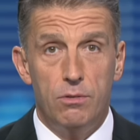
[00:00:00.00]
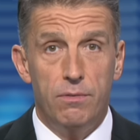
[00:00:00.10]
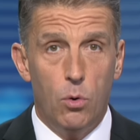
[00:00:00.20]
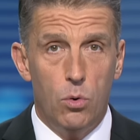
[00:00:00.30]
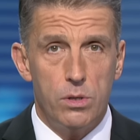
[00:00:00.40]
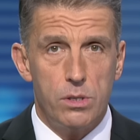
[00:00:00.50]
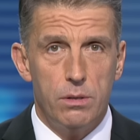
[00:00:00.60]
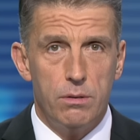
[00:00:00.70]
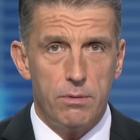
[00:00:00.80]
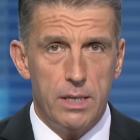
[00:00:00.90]
divorce
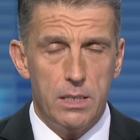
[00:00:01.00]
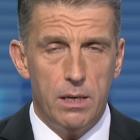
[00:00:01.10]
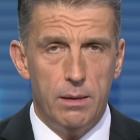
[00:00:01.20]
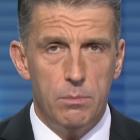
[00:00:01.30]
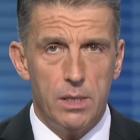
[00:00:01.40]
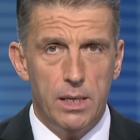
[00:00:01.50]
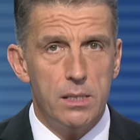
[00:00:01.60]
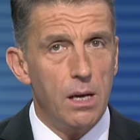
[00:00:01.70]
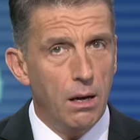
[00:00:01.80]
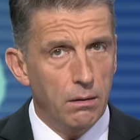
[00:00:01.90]
three times
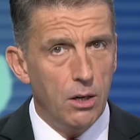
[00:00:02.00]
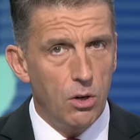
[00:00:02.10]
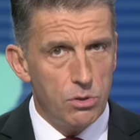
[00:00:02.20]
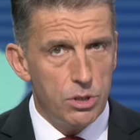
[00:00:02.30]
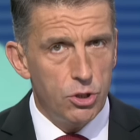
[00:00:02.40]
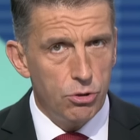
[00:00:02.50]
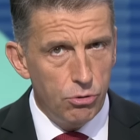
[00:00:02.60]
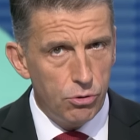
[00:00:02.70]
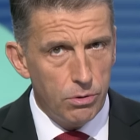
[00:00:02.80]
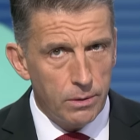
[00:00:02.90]
is
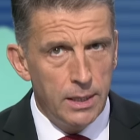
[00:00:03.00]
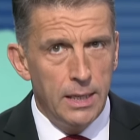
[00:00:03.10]
unconstitutional.